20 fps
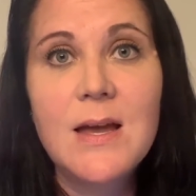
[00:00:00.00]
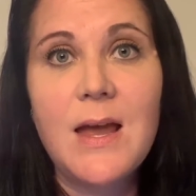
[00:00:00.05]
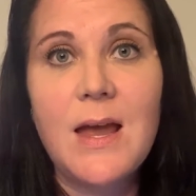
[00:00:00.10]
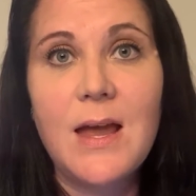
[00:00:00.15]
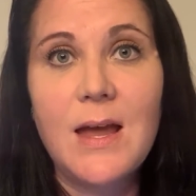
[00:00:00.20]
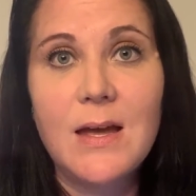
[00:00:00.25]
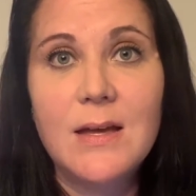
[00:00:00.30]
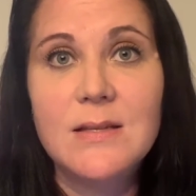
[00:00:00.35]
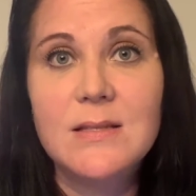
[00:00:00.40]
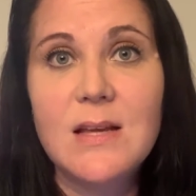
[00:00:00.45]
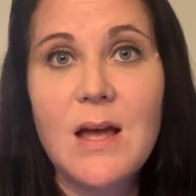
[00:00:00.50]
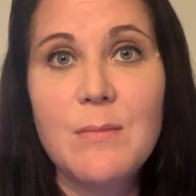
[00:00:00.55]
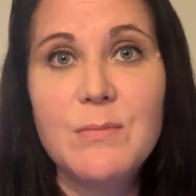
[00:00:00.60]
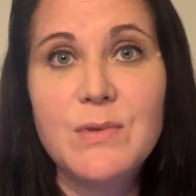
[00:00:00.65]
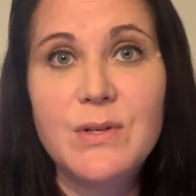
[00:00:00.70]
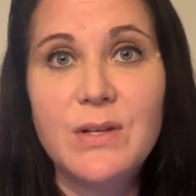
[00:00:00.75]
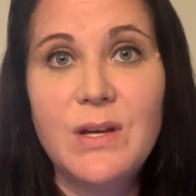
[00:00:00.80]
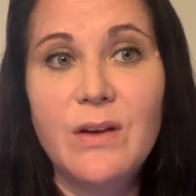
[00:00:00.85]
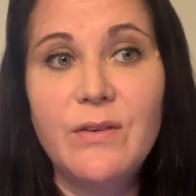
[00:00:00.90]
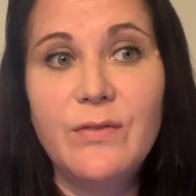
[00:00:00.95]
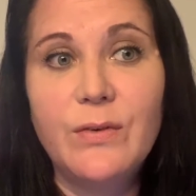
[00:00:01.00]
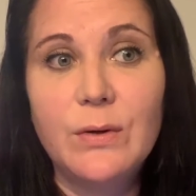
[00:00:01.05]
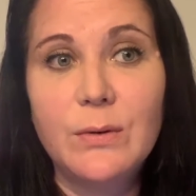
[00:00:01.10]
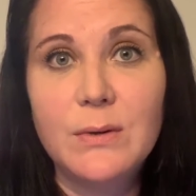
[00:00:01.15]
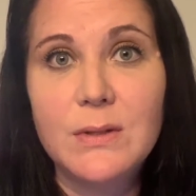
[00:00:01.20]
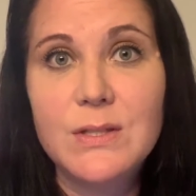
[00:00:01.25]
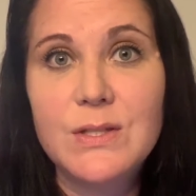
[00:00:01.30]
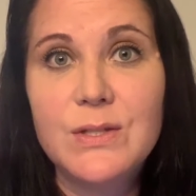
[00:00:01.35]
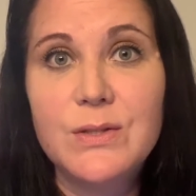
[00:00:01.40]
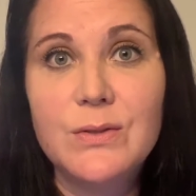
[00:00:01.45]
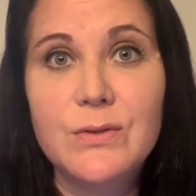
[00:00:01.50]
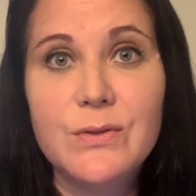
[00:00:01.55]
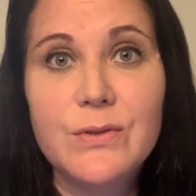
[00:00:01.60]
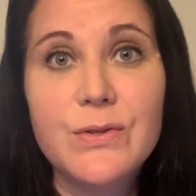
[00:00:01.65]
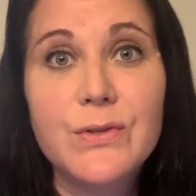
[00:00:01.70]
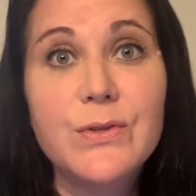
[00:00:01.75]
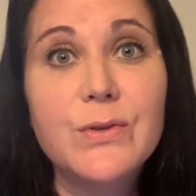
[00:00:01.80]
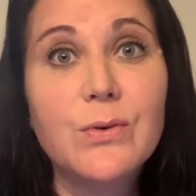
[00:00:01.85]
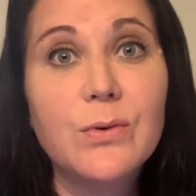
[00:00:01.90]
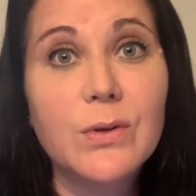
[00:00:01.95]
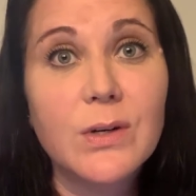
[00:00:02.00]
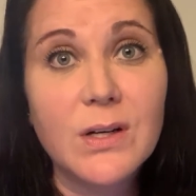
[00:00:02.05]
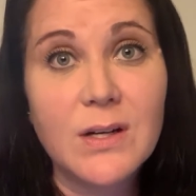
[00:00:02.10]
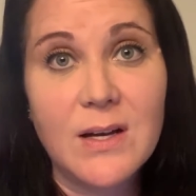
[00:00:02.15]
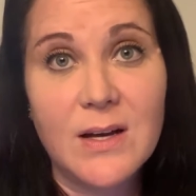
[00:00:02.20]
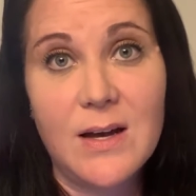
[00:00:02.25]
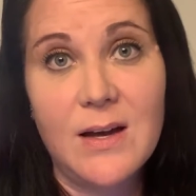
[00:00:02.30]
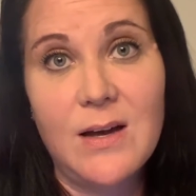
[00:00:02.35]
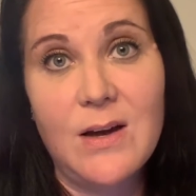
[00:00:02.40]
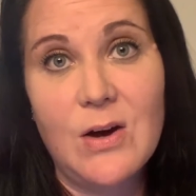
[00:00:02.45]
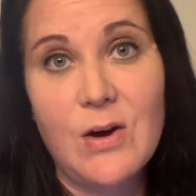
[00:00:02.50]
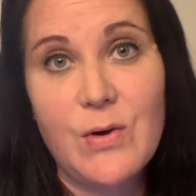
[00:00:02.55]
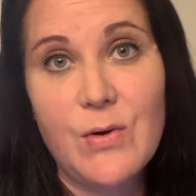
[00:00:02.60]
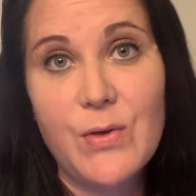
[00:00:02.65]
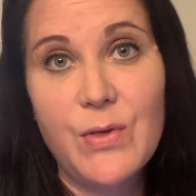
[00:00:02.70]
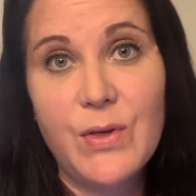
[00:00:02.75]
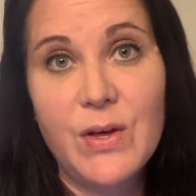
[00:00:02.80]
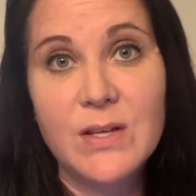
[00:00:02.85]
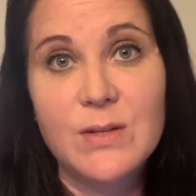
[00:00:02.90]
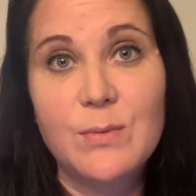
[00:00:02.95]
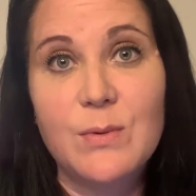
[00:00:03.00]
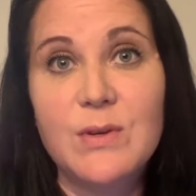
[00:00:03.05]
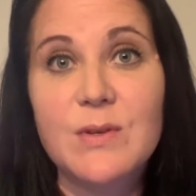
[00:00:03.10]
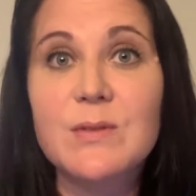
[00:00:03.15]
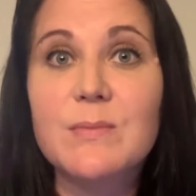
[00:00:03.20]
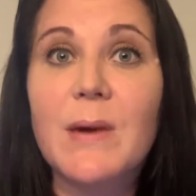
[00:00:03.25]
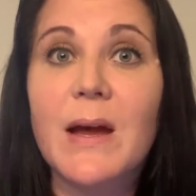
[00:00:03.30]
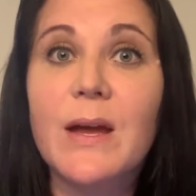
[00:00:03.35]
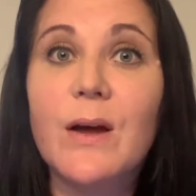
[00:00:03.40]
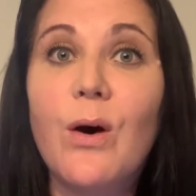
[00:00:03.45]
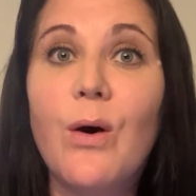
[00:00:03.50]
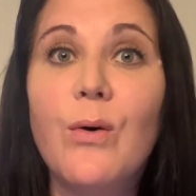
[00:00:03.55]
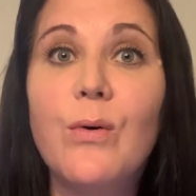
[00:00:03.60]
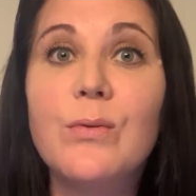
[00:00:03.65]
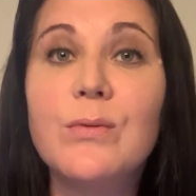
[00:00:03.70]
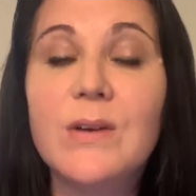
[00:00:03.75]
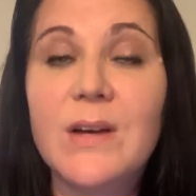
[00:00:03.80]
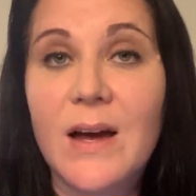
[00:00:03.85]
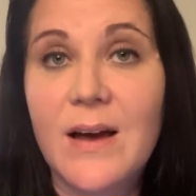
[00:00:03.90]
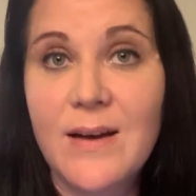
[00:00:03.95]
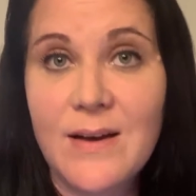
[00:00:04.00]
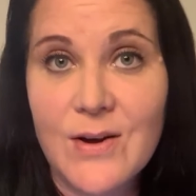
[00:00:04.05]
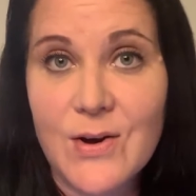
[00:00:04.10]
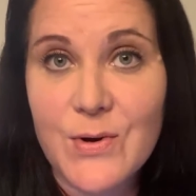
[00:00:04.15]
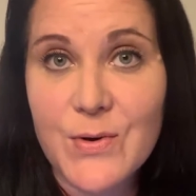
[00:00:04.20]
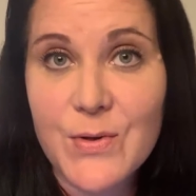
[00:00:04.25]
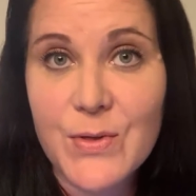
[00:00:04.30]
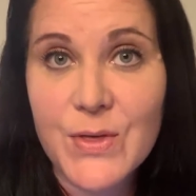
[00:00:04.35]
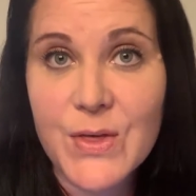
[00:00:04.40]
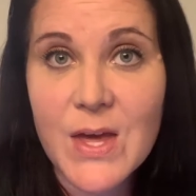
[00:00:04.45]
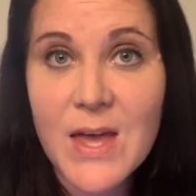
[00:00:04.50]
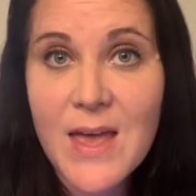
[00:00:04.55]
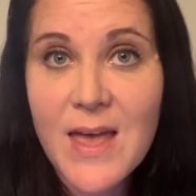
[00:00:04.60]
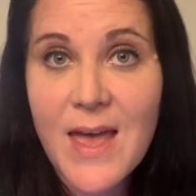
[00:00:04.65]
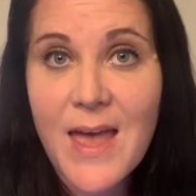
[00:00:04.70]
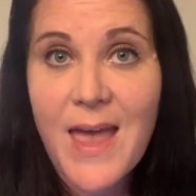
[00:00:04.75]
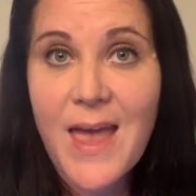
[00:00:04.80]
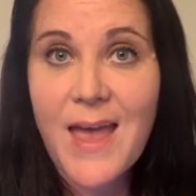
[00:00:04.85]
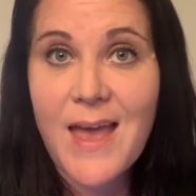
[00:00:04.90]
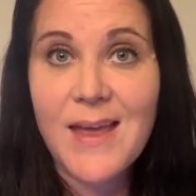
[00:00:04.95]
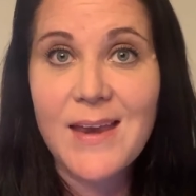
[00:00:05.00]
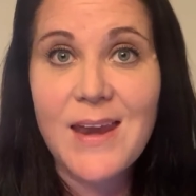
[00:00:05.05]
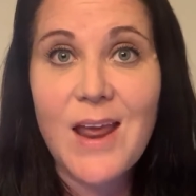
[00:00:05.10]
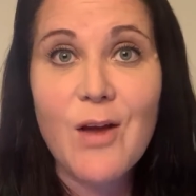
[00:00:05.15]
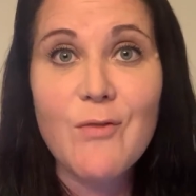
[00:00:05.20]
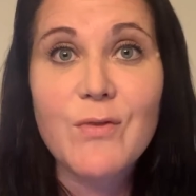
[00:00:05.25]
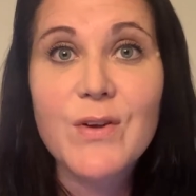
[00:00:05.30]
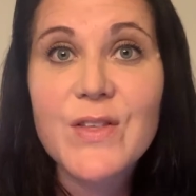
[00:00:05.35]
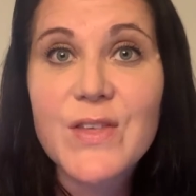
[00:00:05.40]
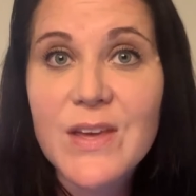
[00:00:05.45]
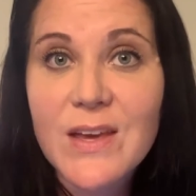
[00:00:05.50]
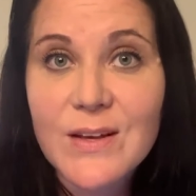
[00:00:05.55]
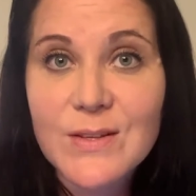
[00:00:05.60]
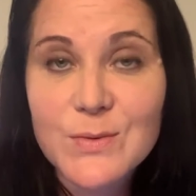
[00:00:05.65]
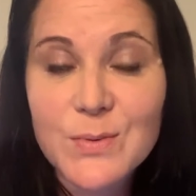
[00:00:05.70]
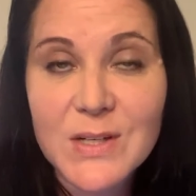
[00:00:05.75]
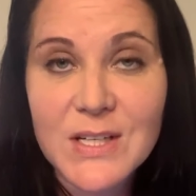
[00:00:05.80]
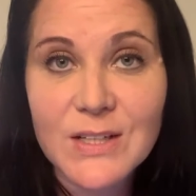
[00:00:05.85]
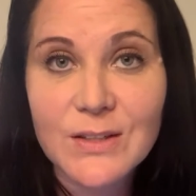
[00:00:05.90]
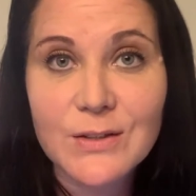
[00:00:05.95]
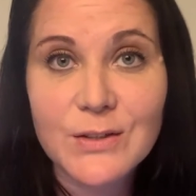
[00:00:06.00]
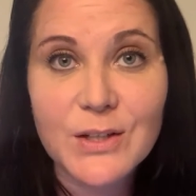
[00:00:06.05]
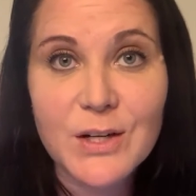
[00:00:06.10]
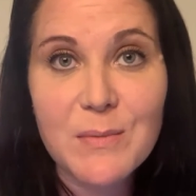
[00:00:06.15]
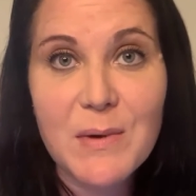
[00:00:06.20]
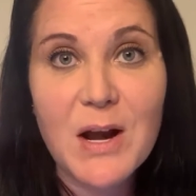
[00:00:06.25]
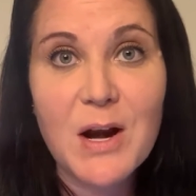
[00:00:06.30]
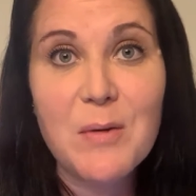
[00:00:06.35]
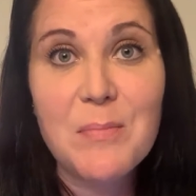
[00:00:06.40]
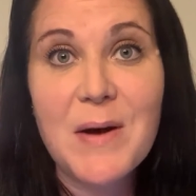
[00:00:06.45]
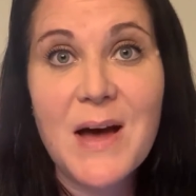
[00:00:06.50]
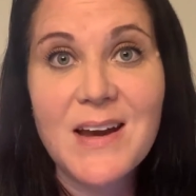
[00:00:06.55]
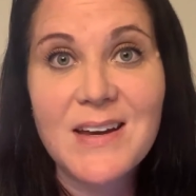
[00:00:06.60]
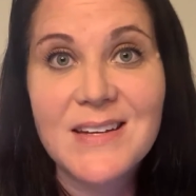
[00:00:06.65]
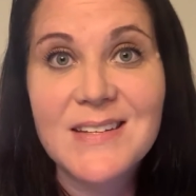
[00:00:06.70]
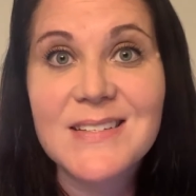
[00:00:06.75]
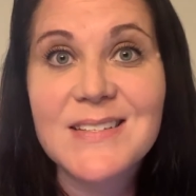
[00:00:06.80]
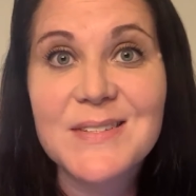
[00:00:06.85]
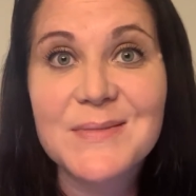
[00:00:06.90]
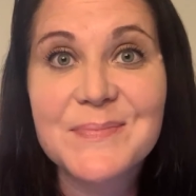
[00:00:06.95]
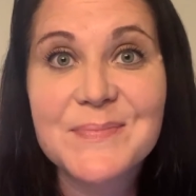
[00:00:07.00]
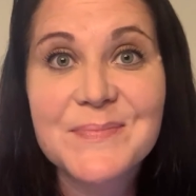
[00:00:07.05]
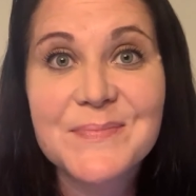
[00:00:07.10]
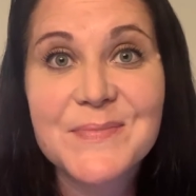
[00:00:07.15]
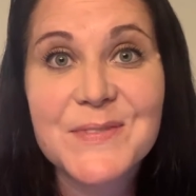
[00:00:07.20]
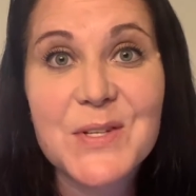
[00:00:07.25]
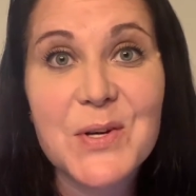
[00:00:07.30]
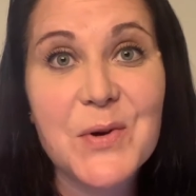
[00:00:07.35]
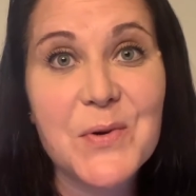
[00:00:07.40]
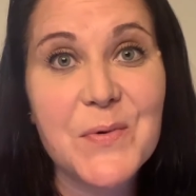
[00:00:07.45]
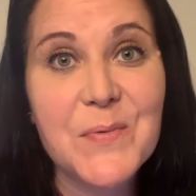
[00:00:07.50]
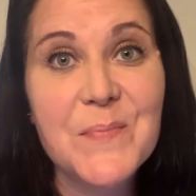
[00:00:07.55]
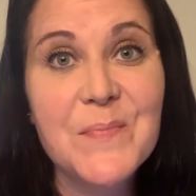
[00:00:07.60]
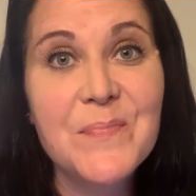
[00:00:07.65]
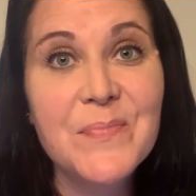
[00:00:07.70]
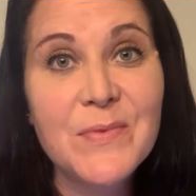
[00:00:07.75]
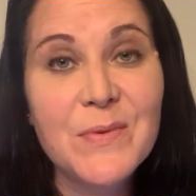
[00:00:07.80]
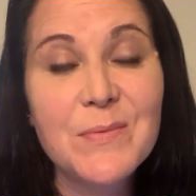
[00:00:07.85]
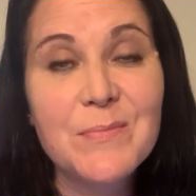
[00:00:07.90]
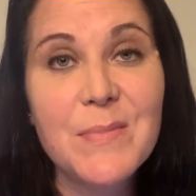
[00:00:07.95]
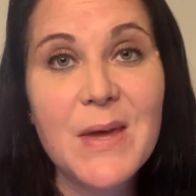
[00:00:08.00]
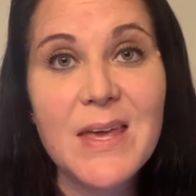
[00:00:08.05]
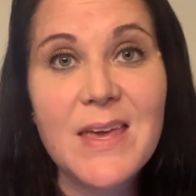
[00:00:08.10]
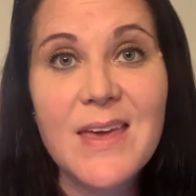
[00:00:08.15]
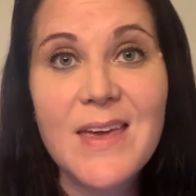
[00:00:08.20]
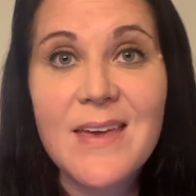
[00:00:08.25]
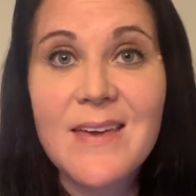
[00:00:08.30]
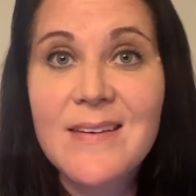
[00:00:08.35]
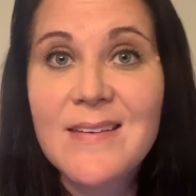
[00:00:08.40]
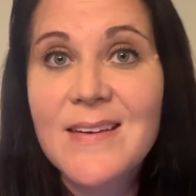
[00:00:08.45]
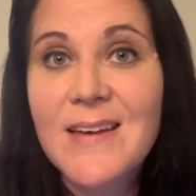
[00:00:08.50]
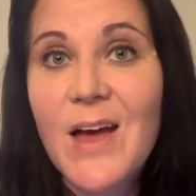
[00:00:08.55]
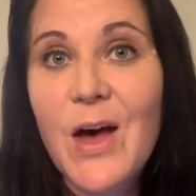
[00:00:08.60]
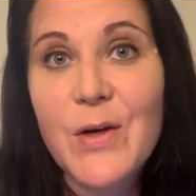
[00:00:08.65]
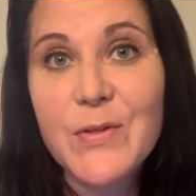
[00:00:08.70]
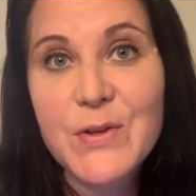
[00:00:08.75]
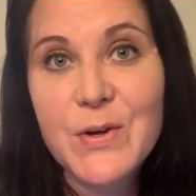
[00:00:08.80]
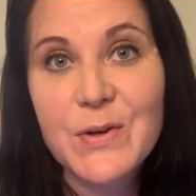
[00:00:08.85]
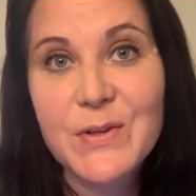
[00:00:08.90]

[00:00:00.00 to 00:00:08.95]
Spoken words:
and I'm looking forward to your gut health as well as my own gut health and everything else we get to learn about our bodies. So Meggie, Healthy